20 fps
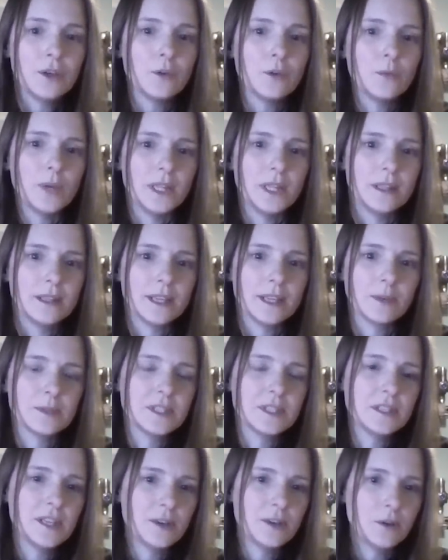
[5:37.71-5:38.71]
when there was
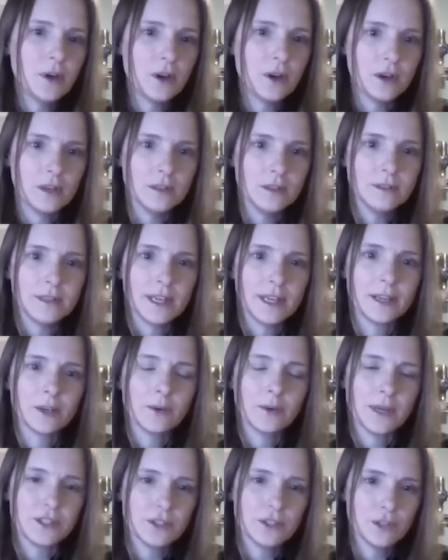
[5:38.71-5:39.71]
a town hall and a
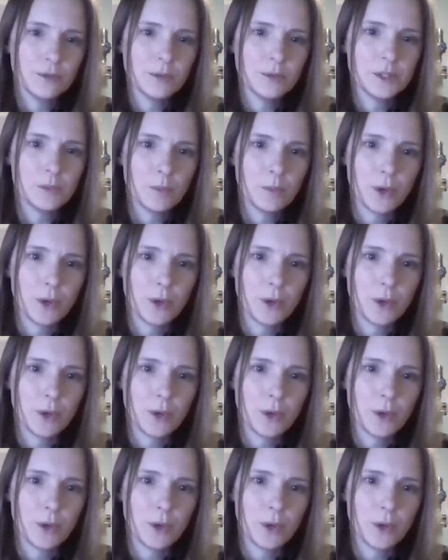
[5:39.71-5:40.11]
question was